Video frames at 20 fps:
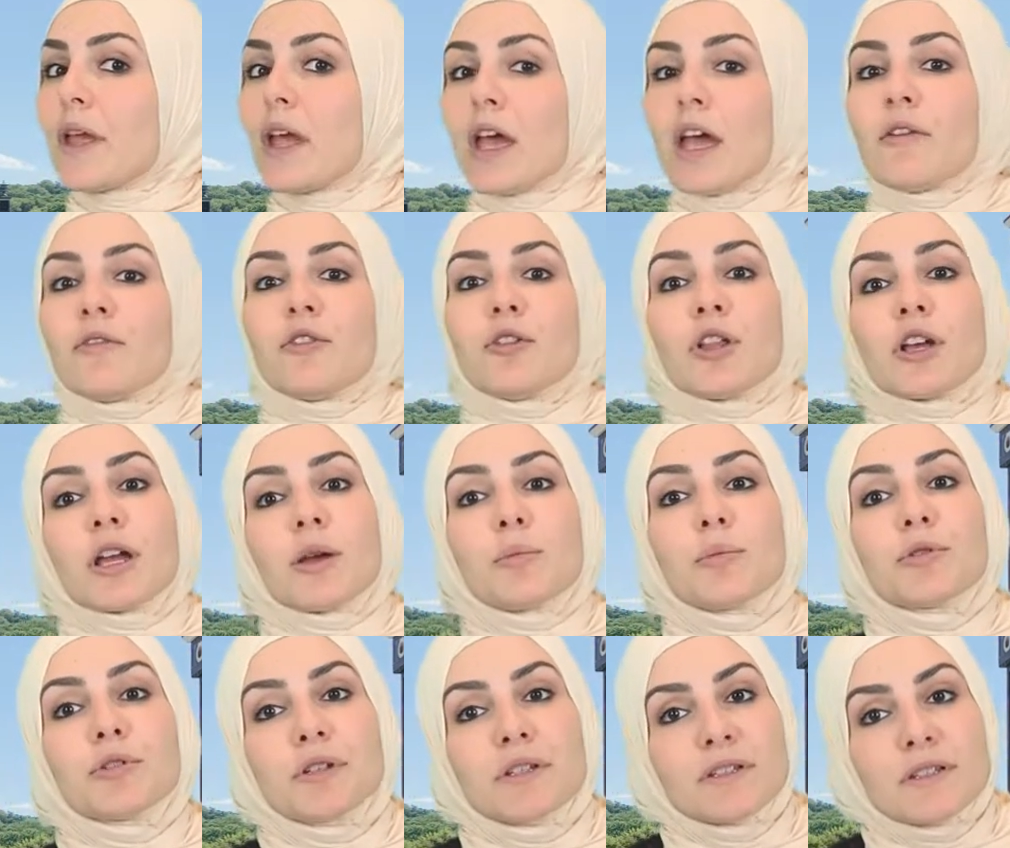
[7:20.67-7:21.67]
If you look at
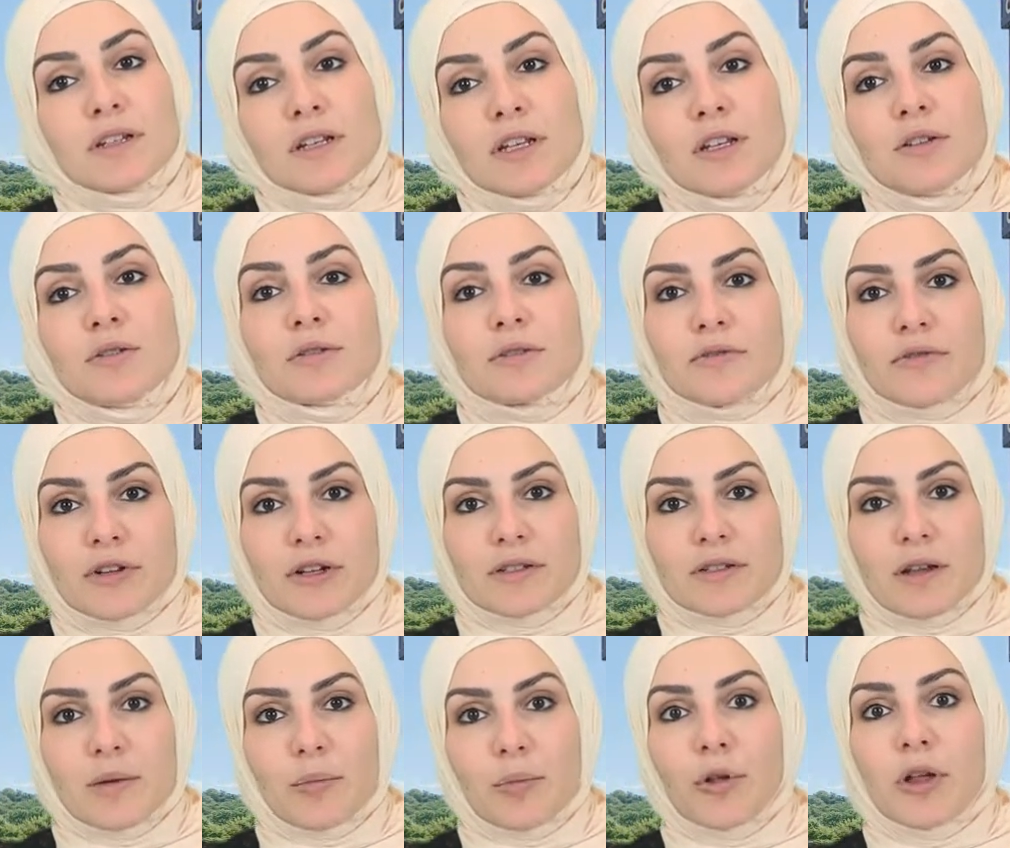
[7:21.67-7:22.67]
Buddhists and Hindus, for
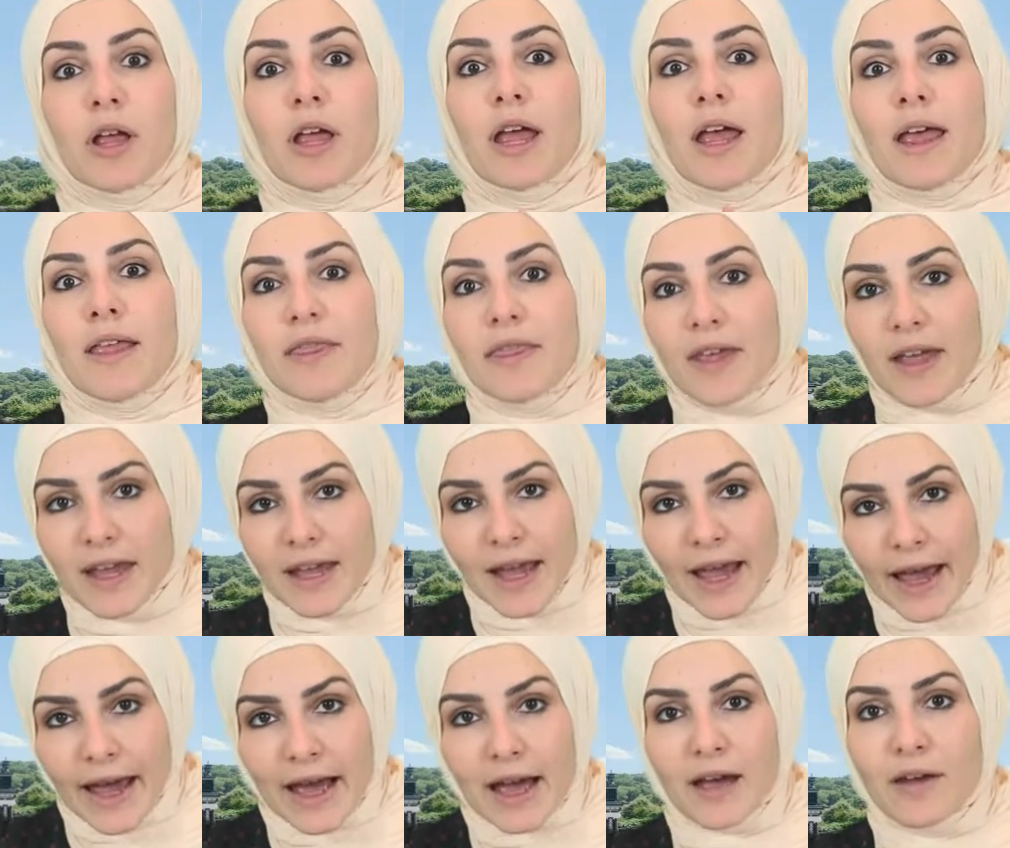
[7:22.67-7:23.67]
example, they
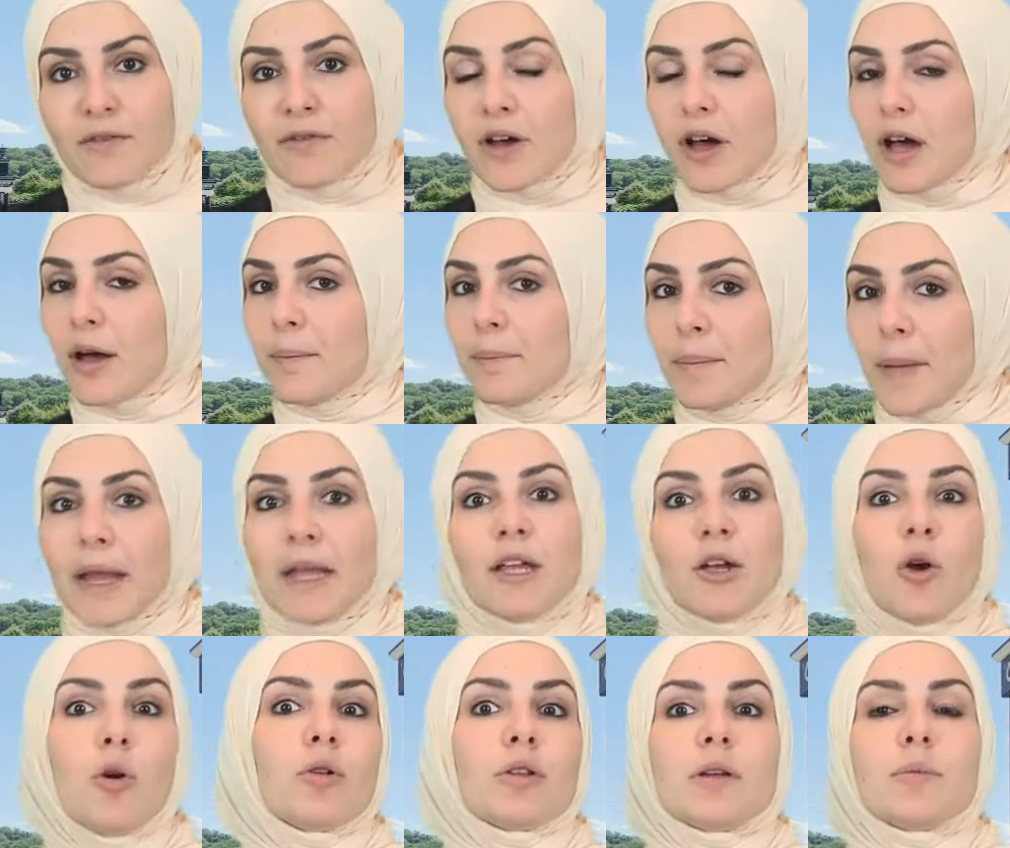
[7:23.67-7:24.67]
have many
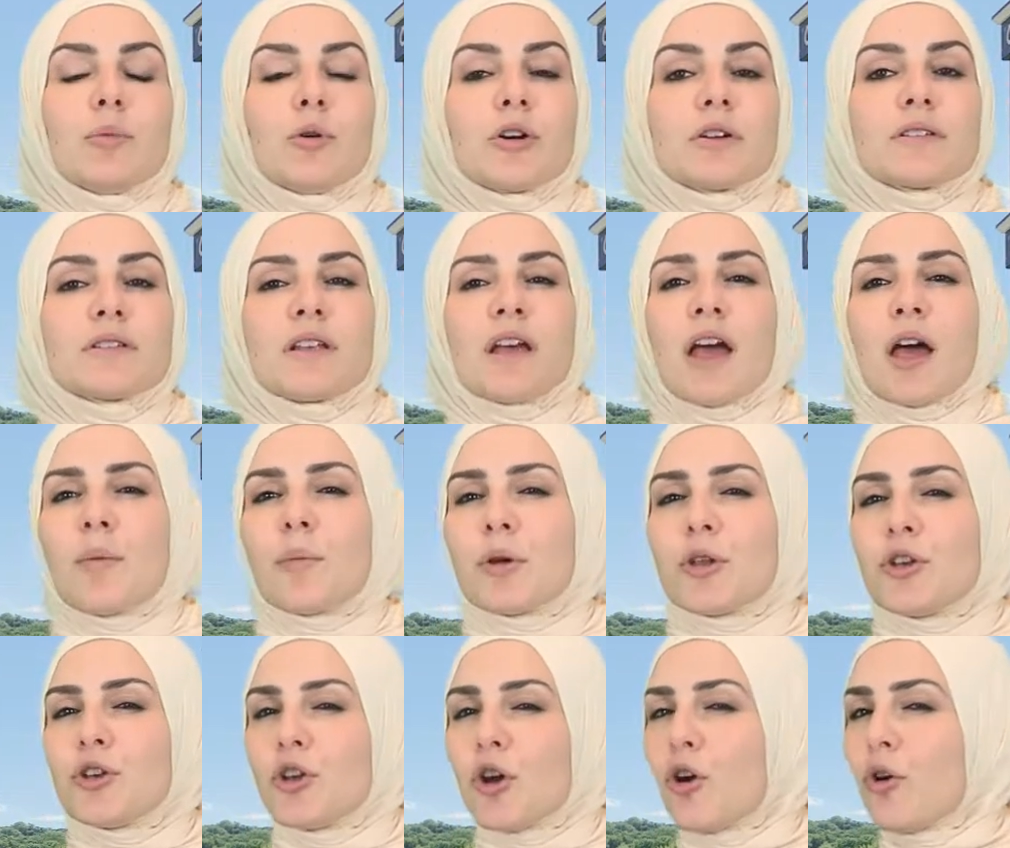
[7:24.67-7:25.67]
holy books, but
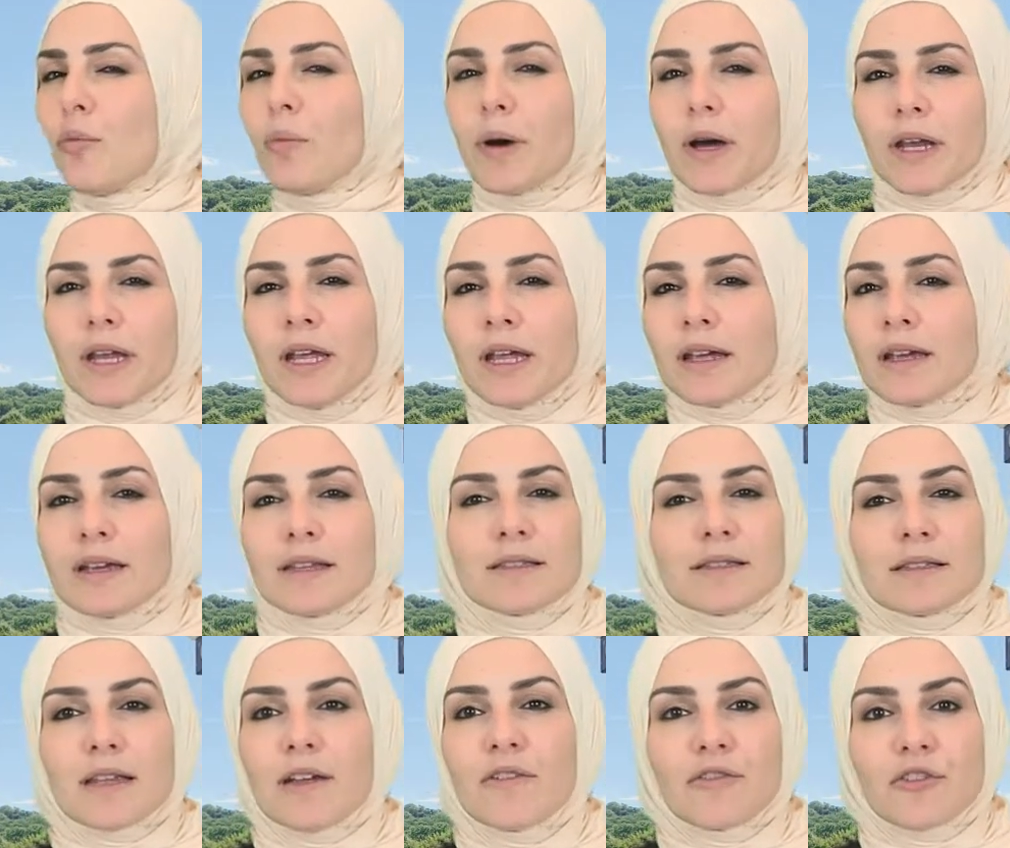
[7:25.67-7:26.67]
nobody can
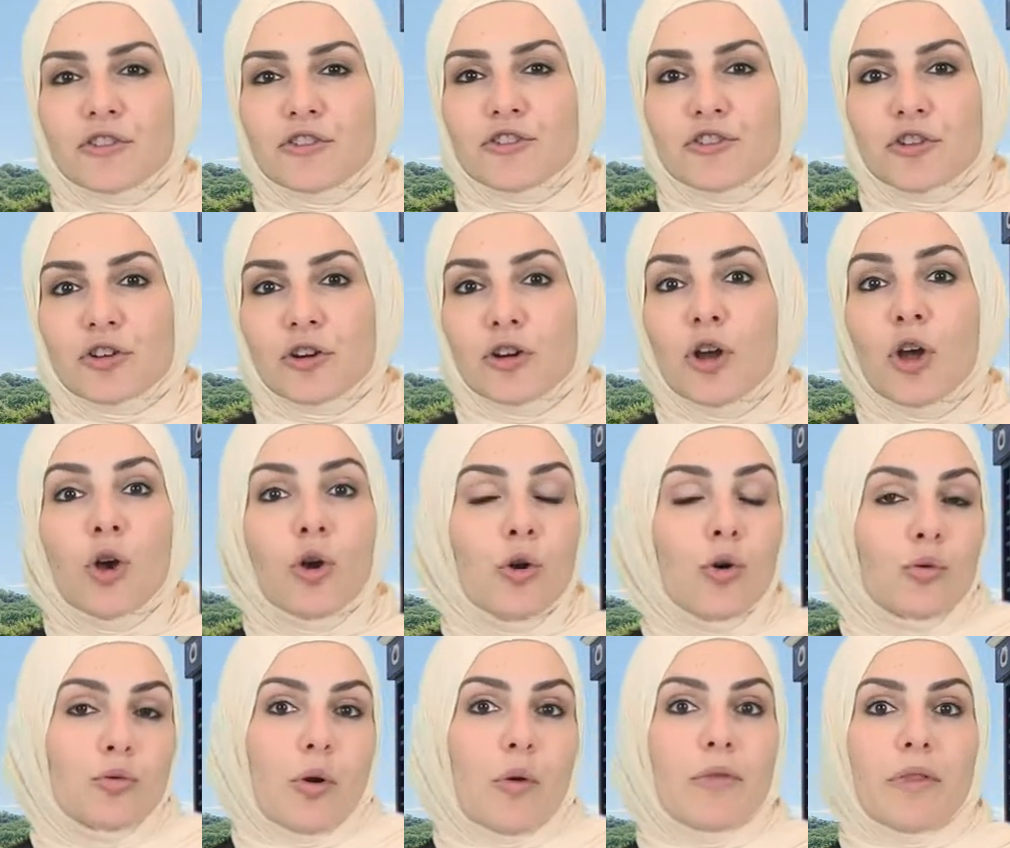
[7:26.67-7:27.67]
say for sure
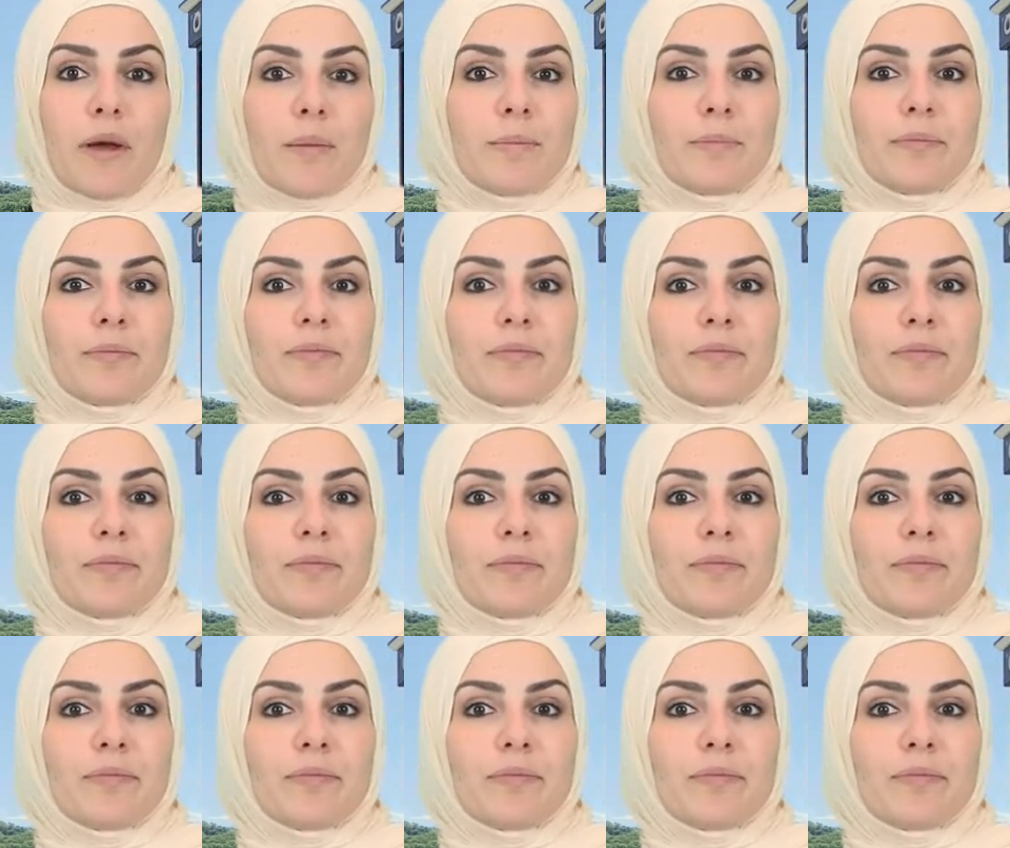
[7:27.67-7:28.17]
who wrote them.